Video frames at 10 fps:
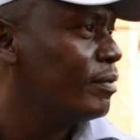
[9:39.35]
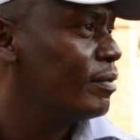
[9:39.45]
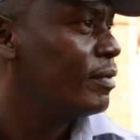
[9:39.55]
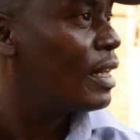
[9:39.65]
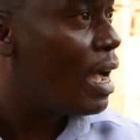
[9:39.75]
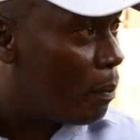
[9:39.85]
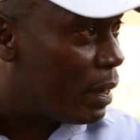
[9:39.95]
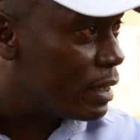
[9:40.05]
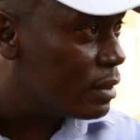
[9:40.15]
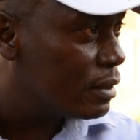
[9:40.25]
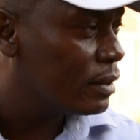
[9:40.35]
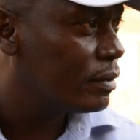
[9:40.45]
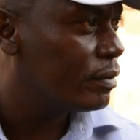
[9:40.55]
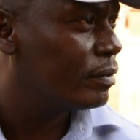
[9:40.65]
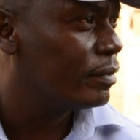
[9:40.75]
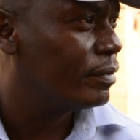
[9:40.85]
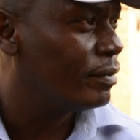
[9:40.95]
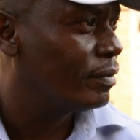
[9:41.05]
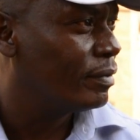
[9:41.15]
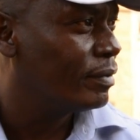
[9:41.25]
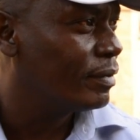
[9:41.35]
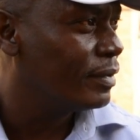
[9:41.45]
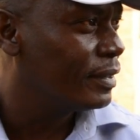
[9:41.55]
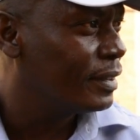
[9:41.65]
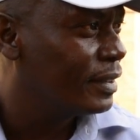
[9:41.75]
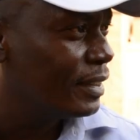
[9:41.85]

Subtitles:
Sometimes I feel you people should always, we